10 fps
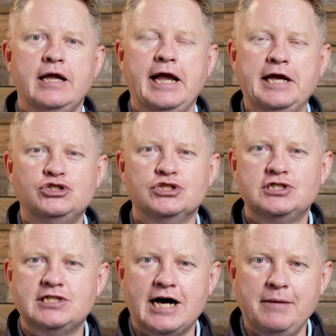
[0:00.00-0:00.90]
Engine
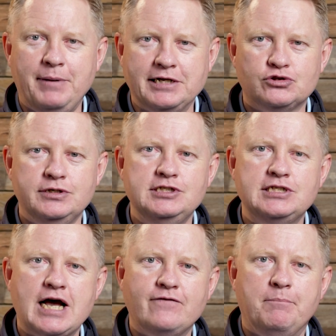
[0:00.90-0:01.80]
start batteries
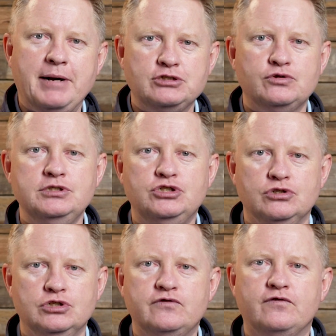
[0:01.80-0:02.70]
cover batteries
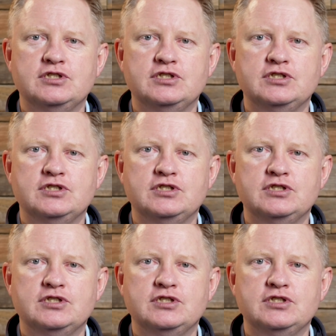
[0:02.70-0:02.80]
used for